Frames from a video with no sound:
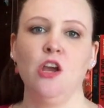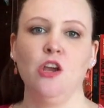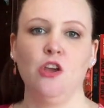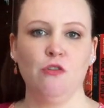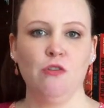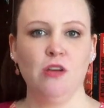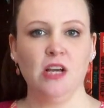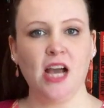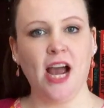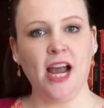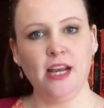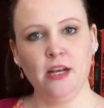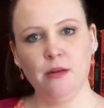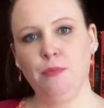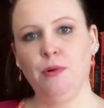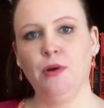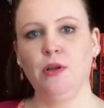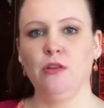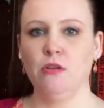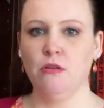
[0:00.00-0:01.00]
You can kind of
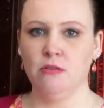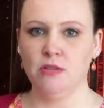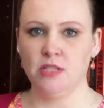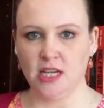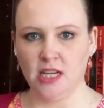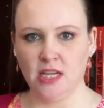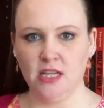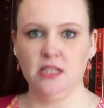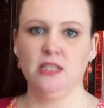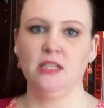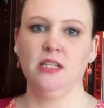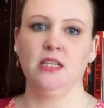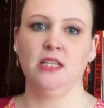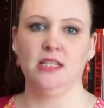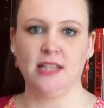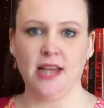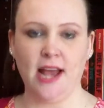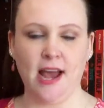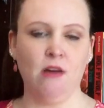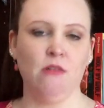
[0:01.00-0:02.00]
put those into
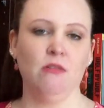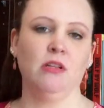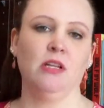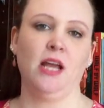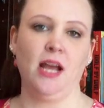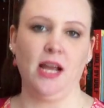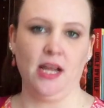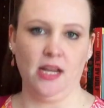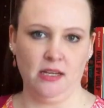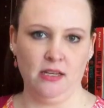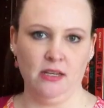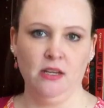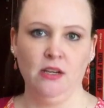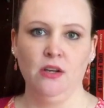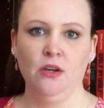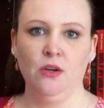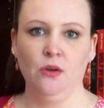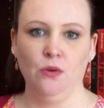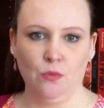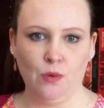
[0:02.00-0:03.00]
this outline,
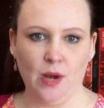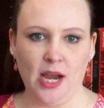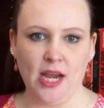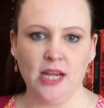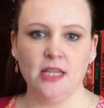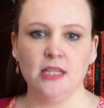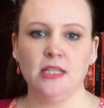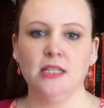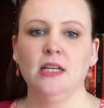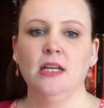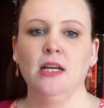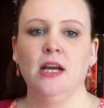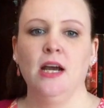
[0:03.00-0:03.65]
right?